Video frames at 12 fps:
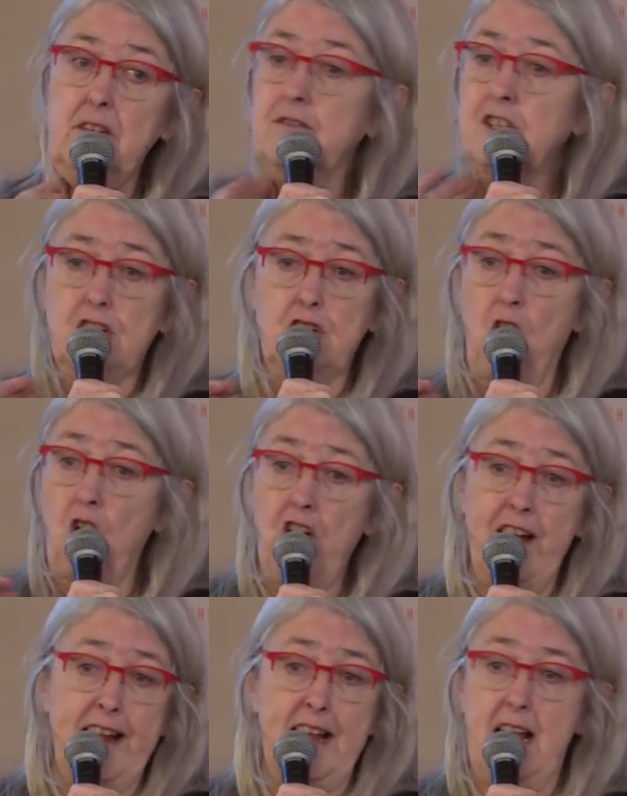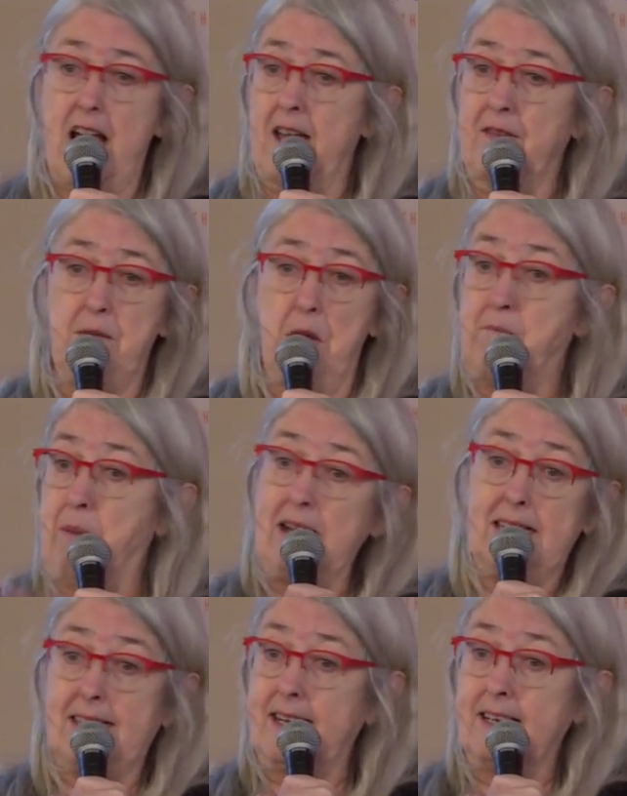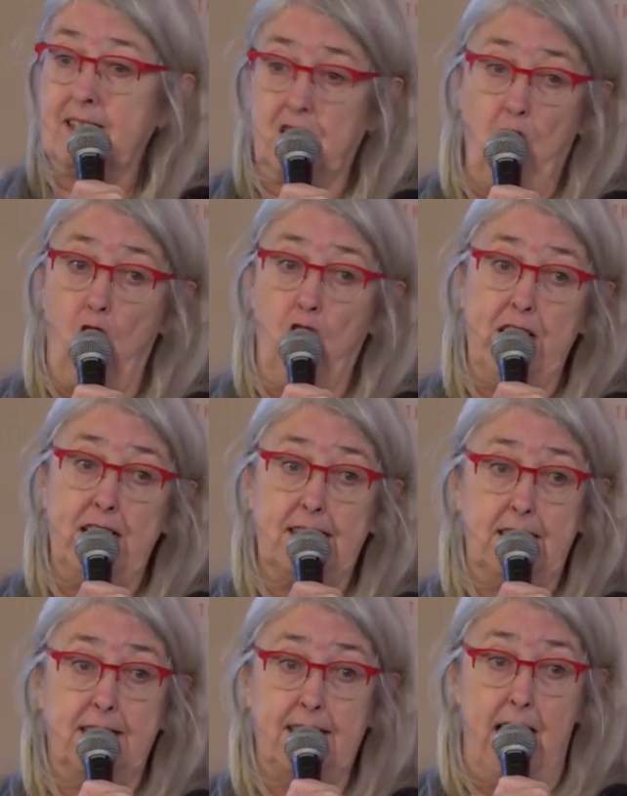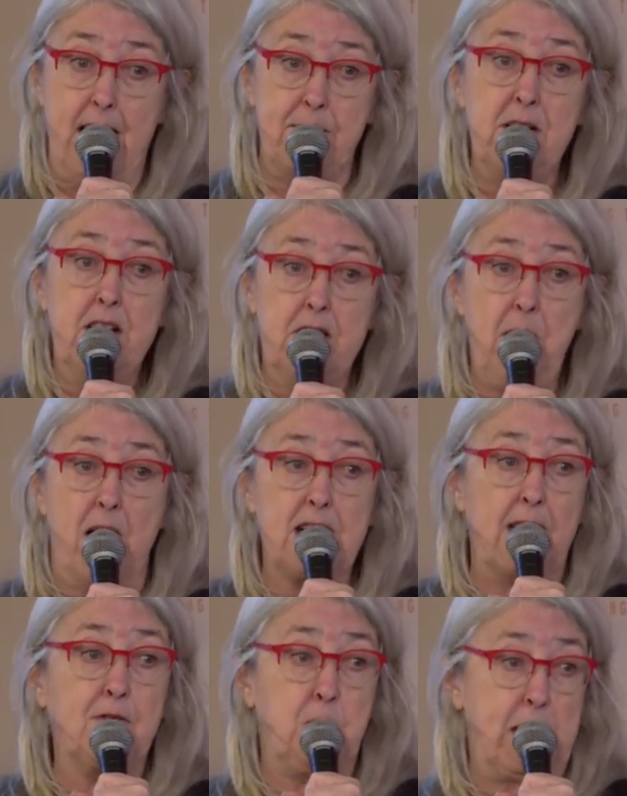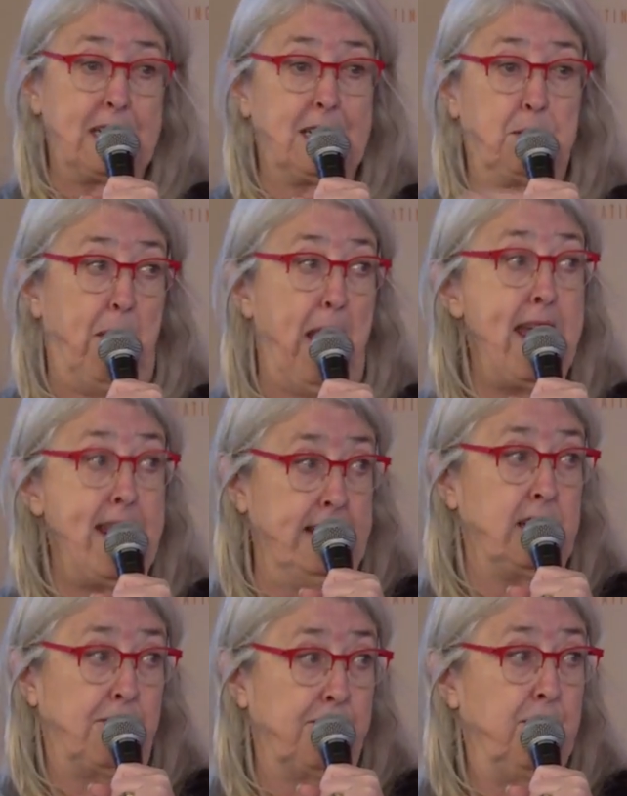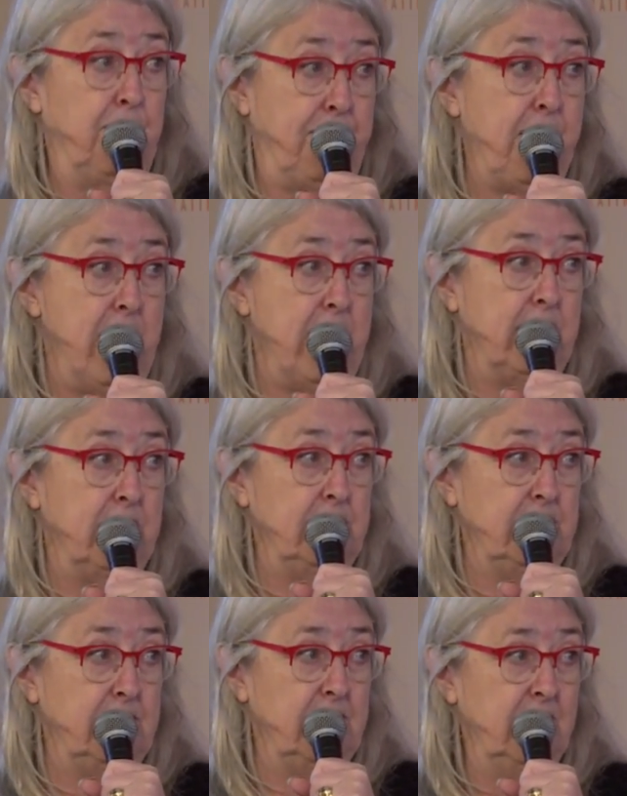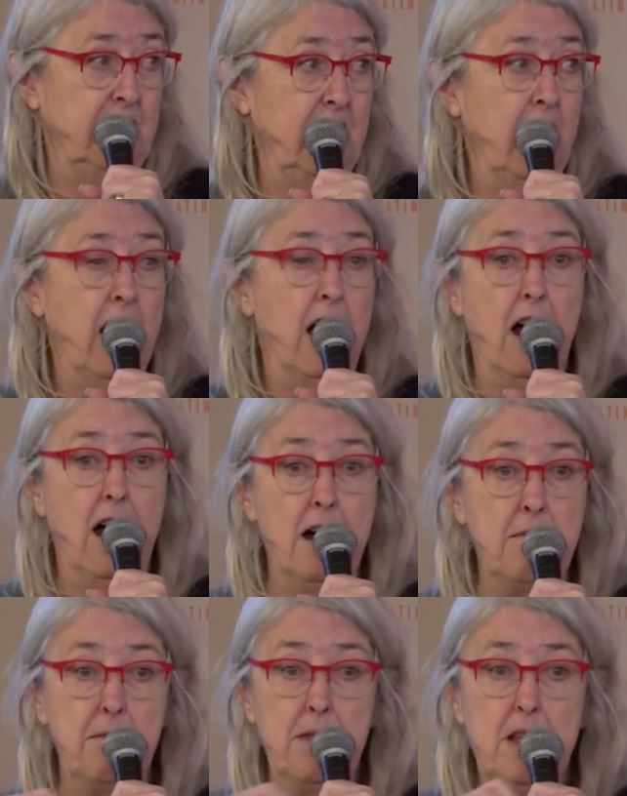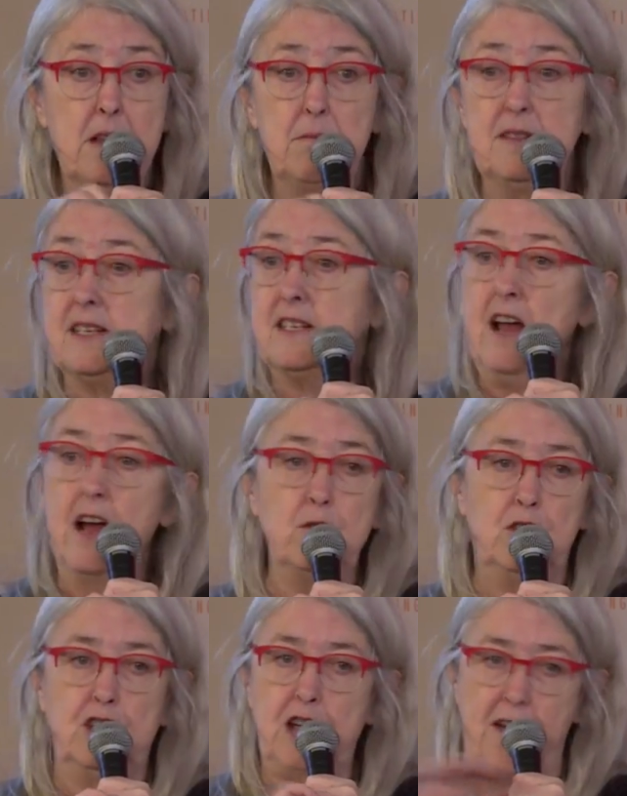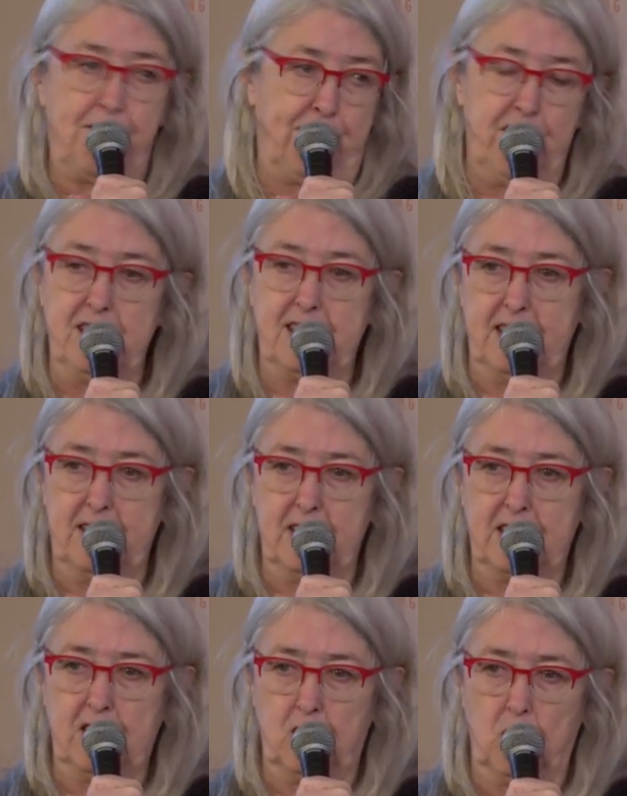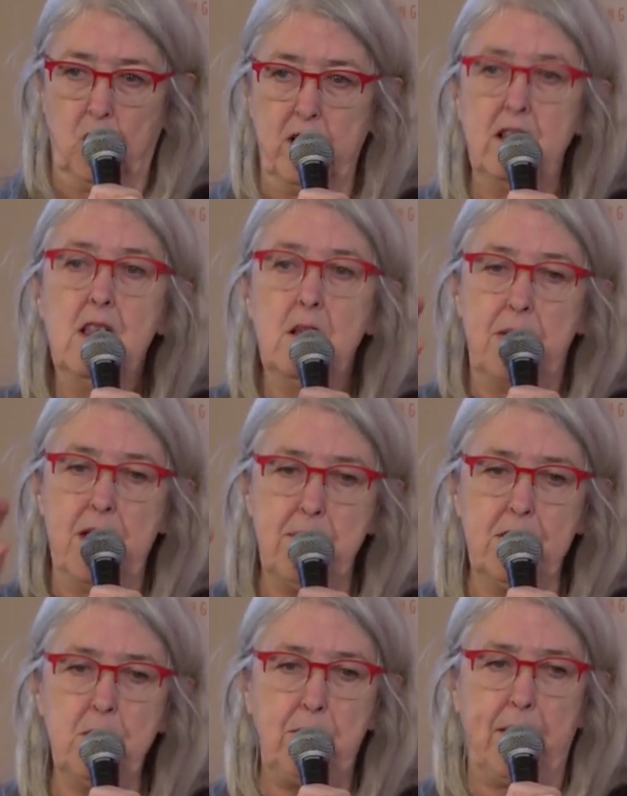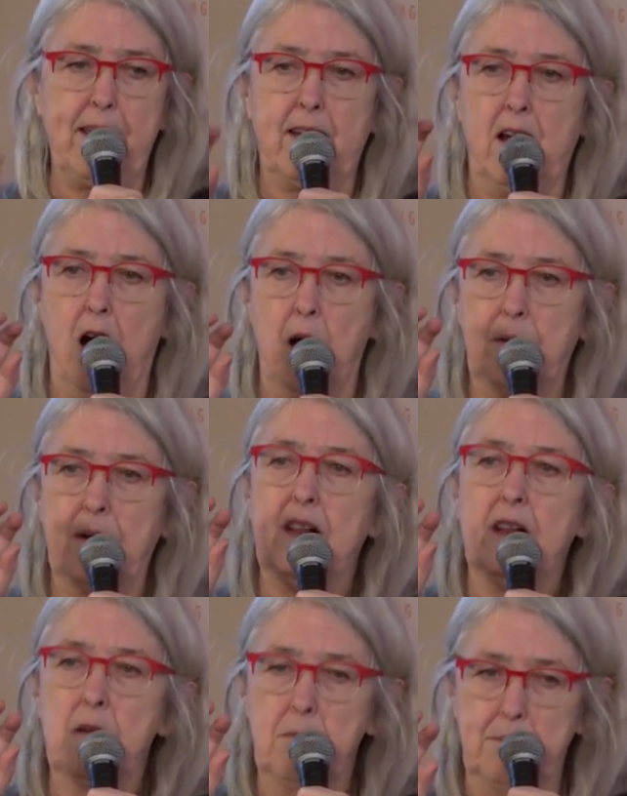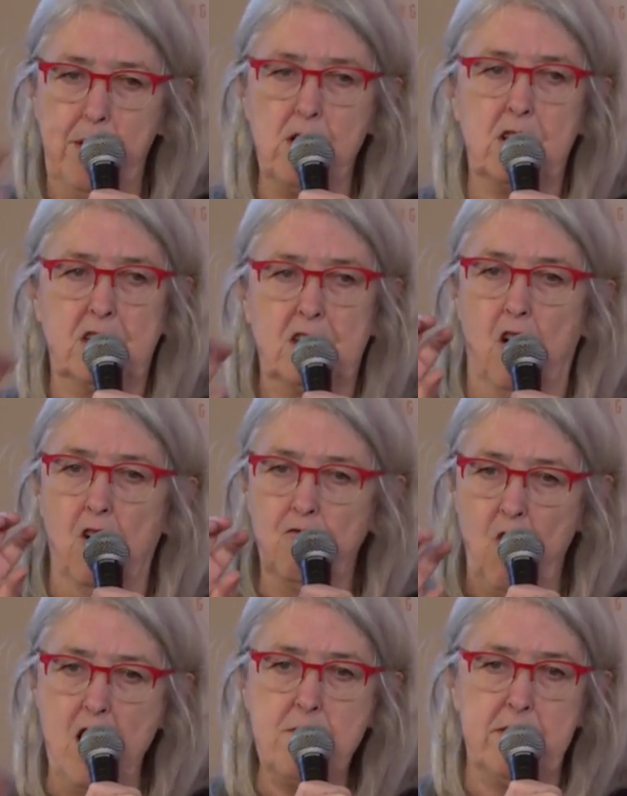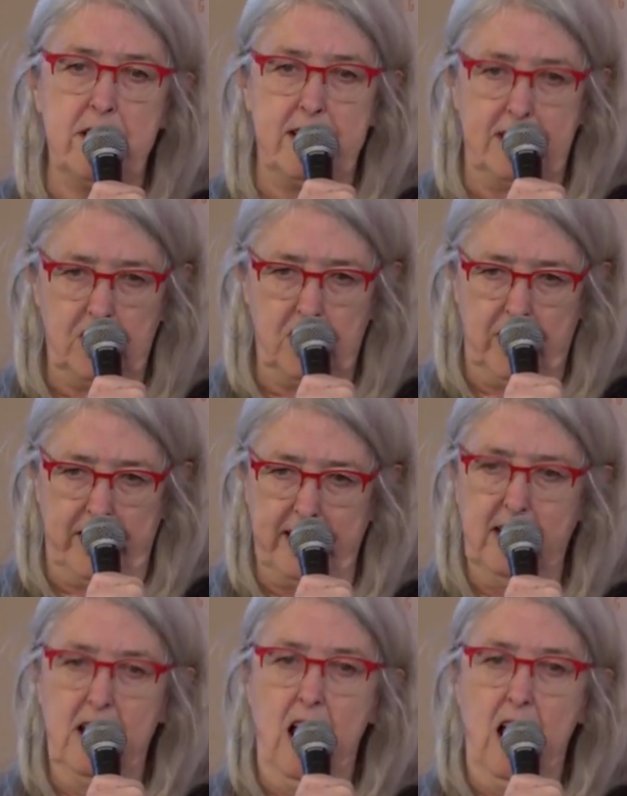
the story, the basic story is the same. You might have to explain different things, um, but there's no difference in the story. People who pick up books on Roman history,